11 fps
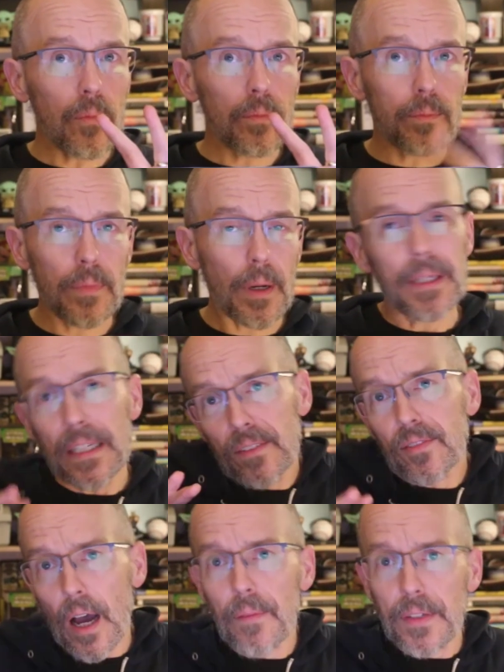I mean, it's
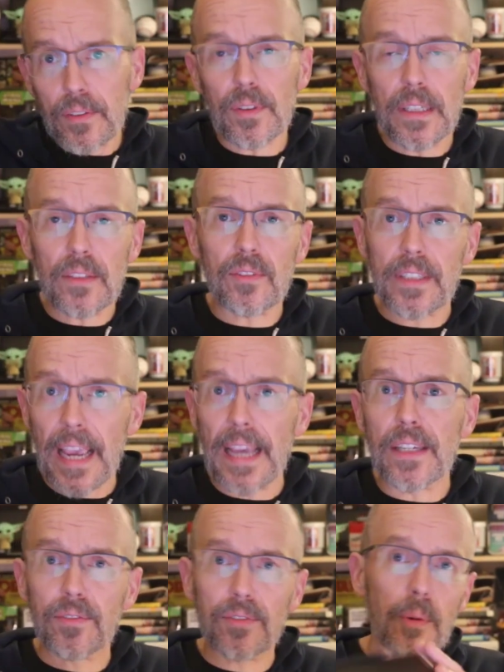obviously it's a case,
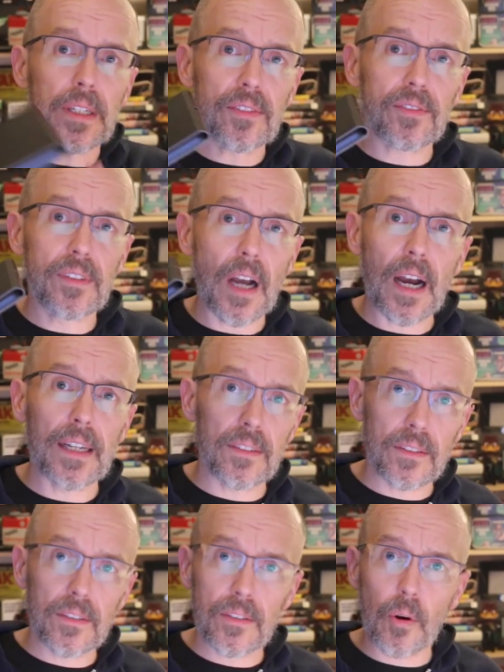so it is not
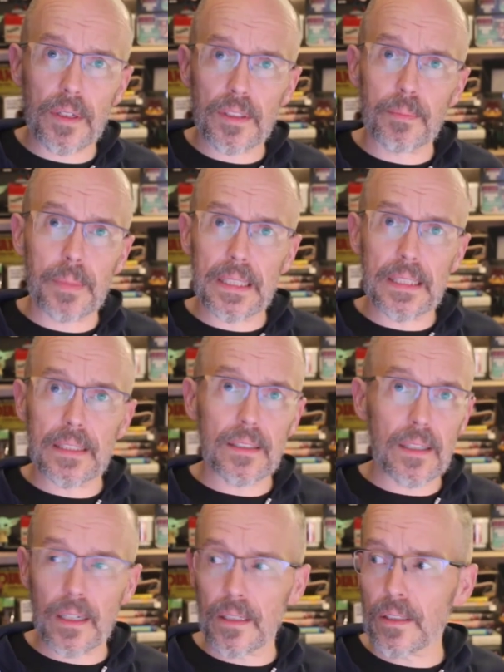going to be
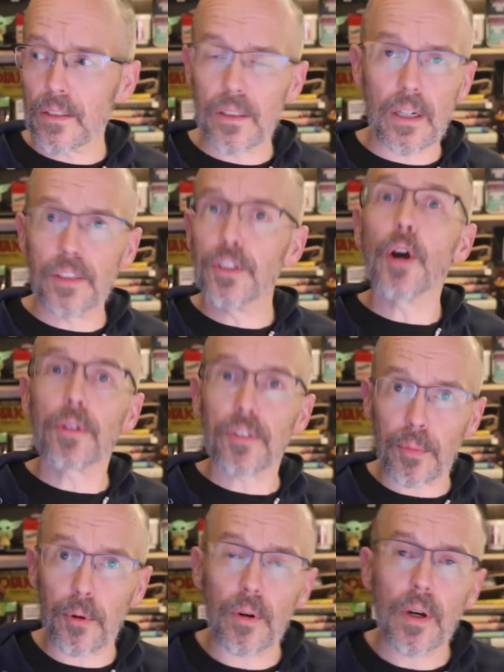
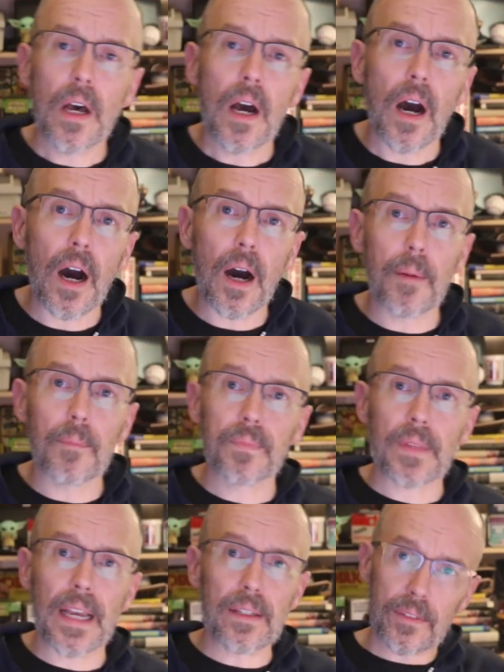noticeable. And
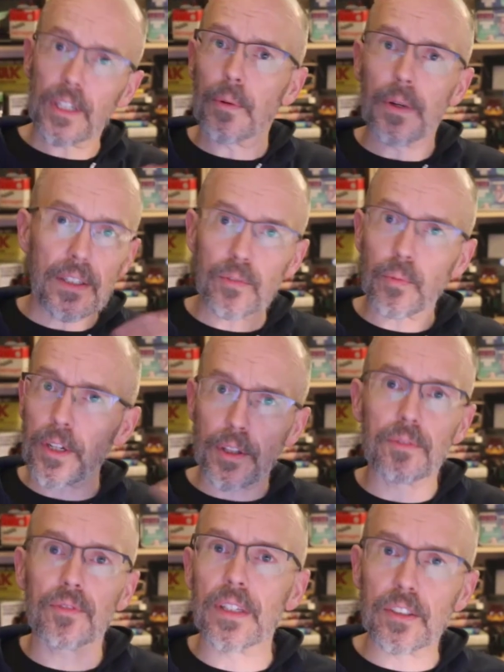it is one of
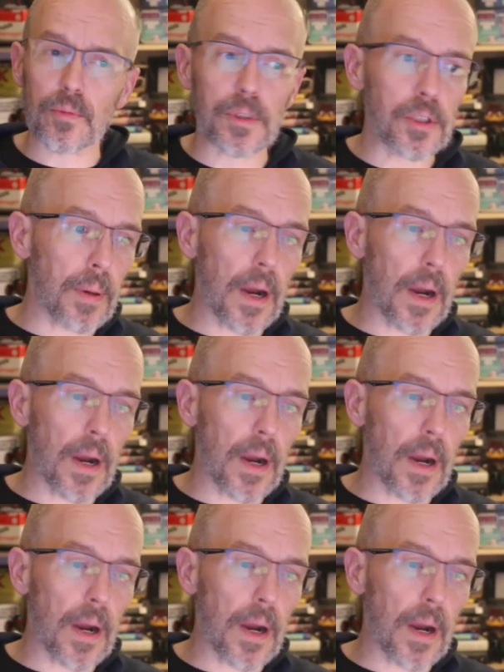those things when you pop